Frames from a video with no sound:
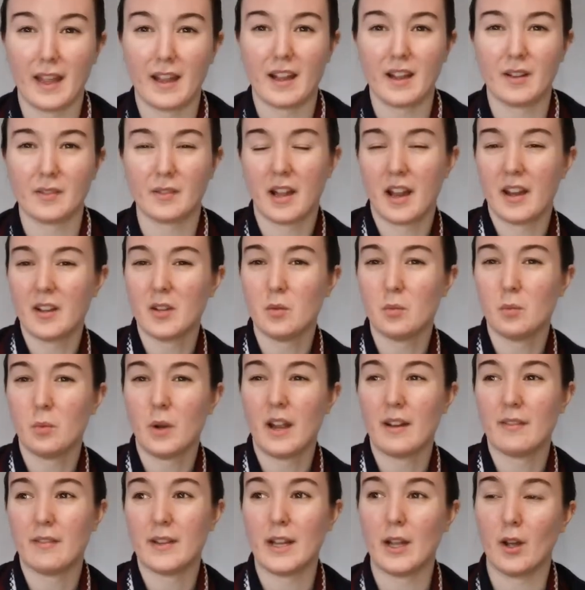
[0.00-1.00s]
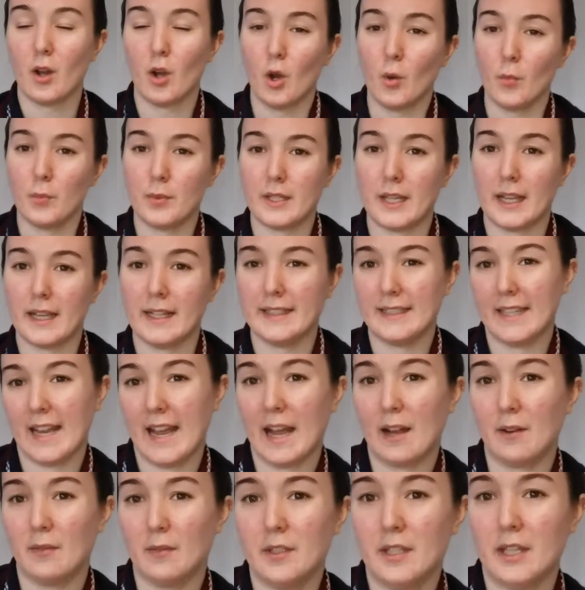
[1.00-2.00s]
kind of wearing it upside
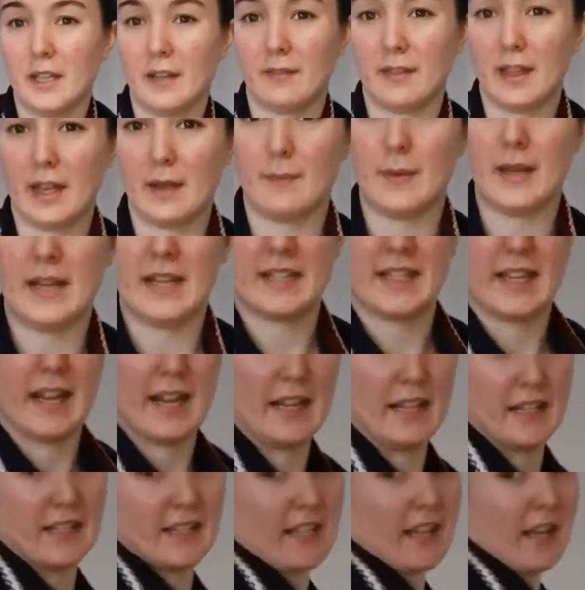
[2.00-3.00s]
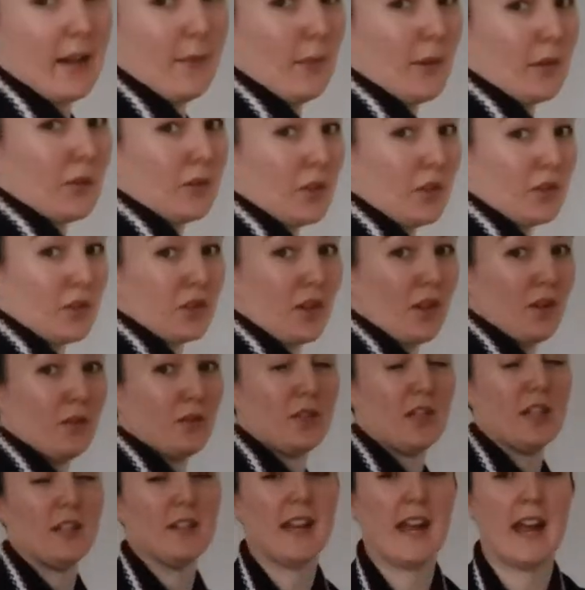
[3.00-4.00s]
down, if that makes sense. I'll just show
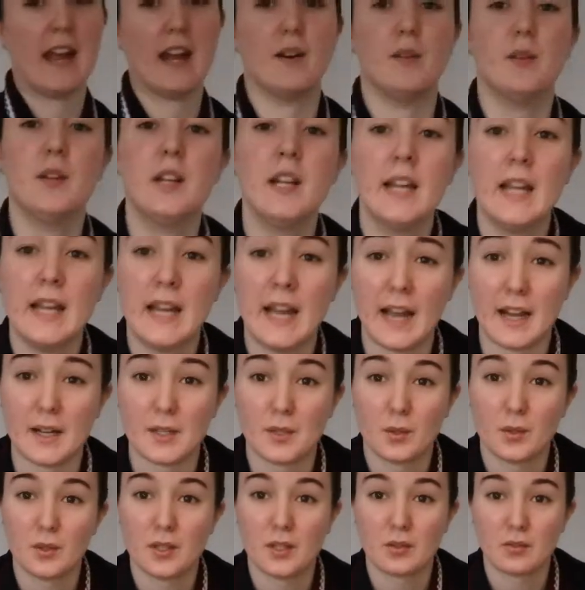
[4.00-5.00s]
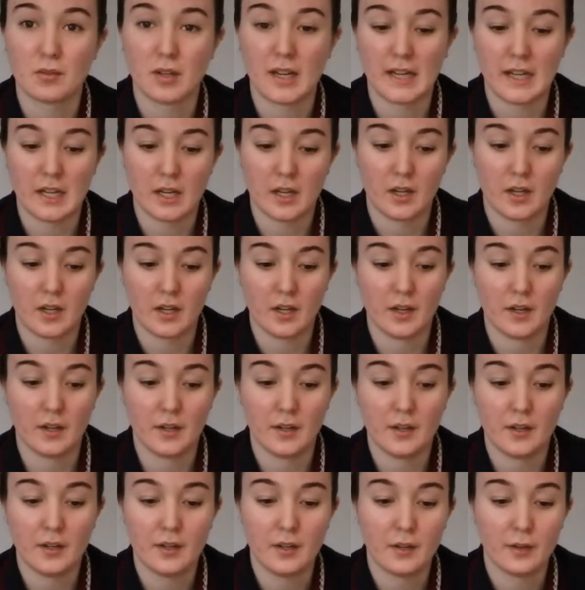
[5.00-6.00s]
you now. I saw this trick
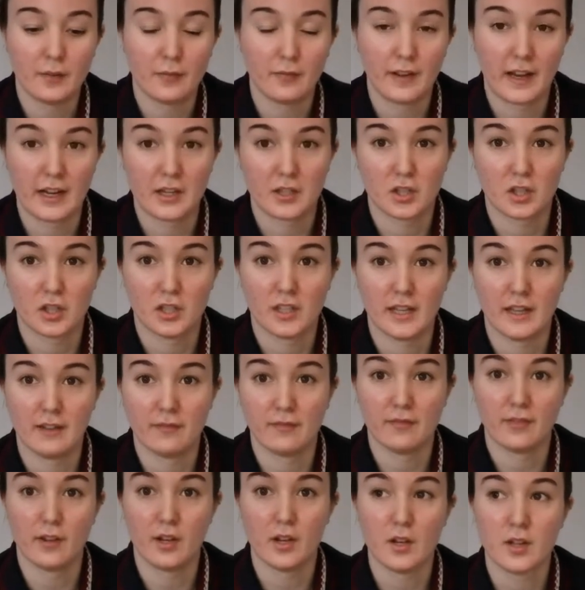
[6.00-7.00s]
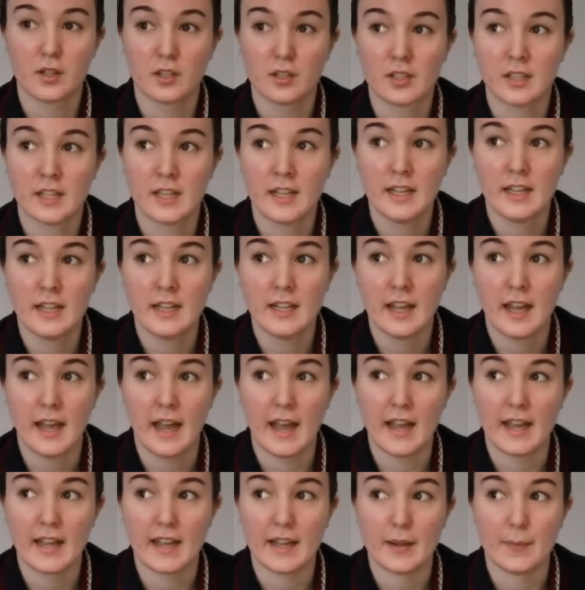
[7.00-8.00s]
on Fashion Influx
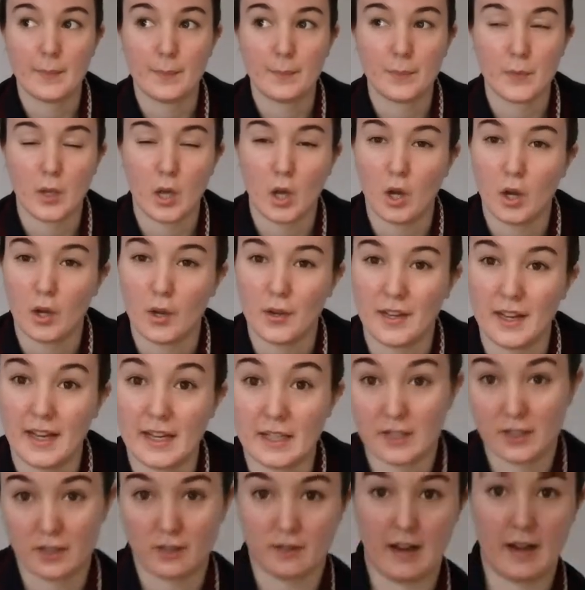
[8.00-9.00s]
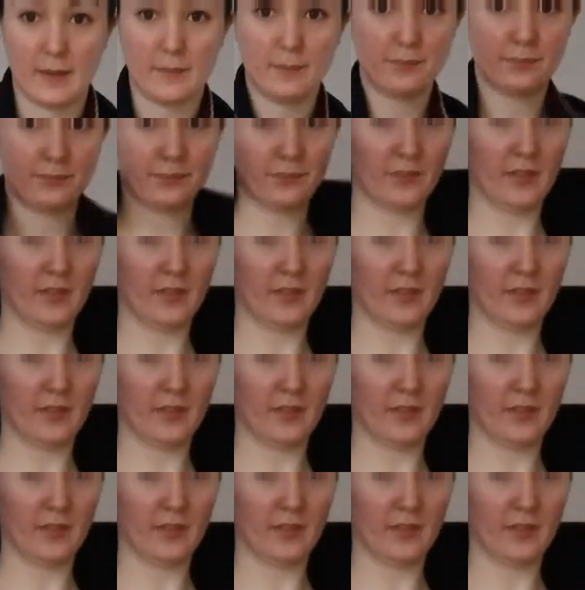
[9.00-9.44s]
on Instagram.